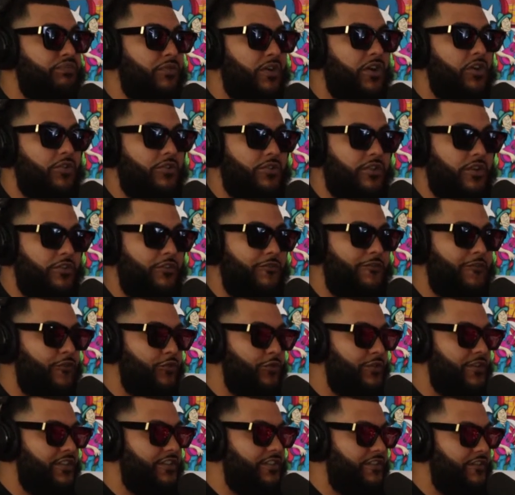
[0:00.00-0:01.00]
broke no
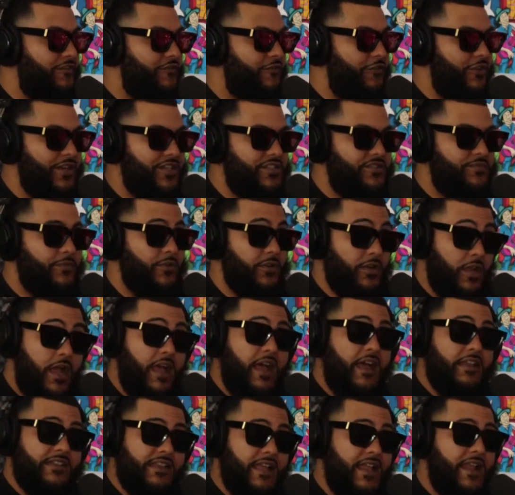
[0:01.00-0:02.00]
food in the fridge.
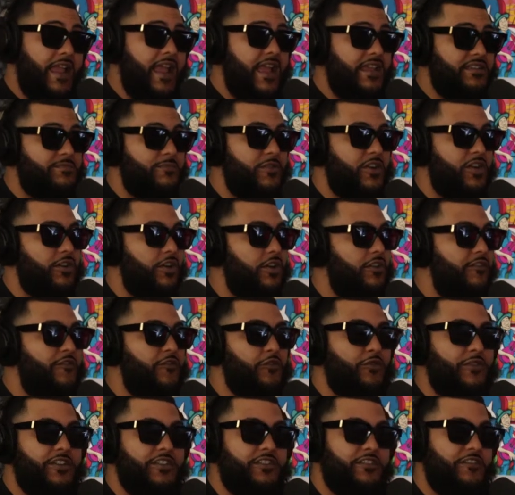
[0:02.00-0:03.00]
Nah, dead ass, bro. No
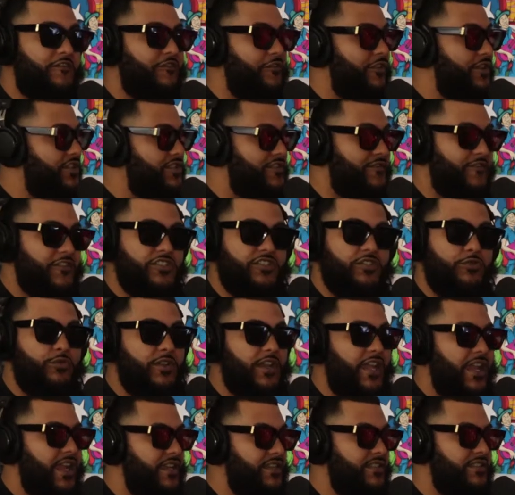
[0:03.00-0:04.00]
food in the fridge for two
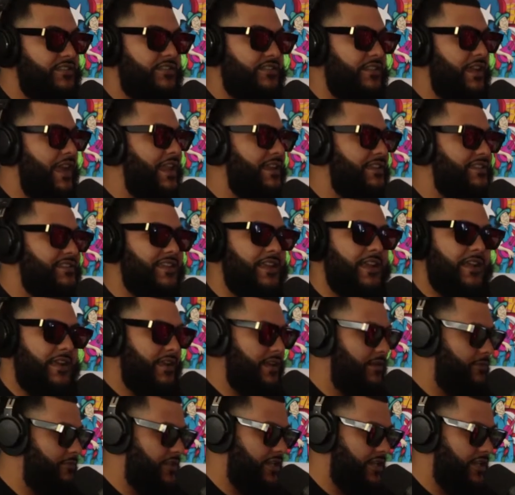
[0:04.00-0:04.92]
days at a time.